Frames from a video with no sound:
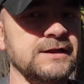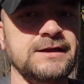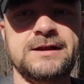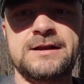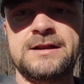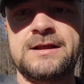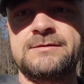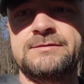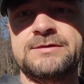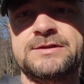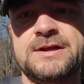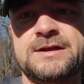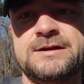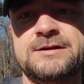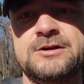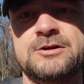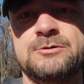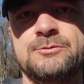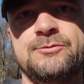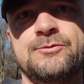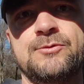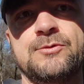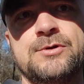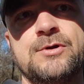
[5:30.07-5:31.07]
to get everything
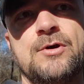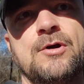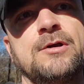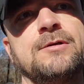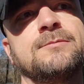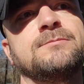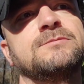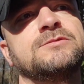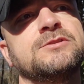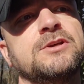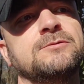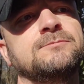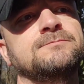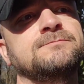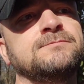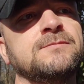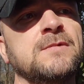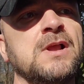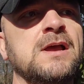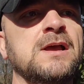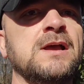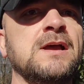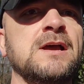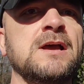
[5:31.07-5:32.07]
done before dark. So,
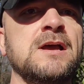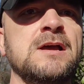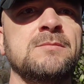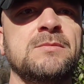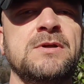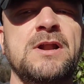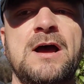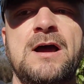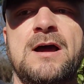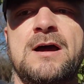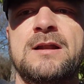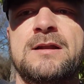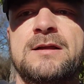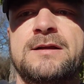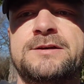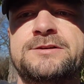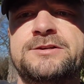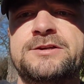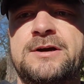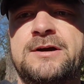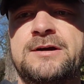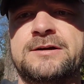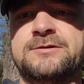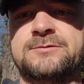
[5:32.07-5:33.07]
but I'll holler
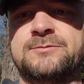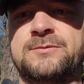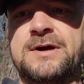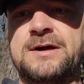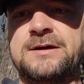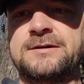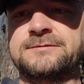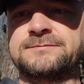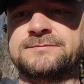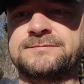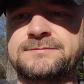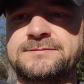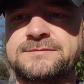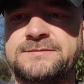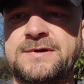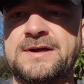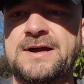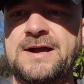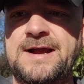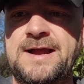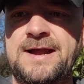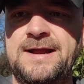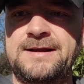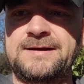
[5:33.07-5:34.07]
at y'all after a while.
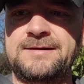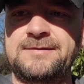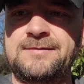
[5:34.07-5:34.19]
All right.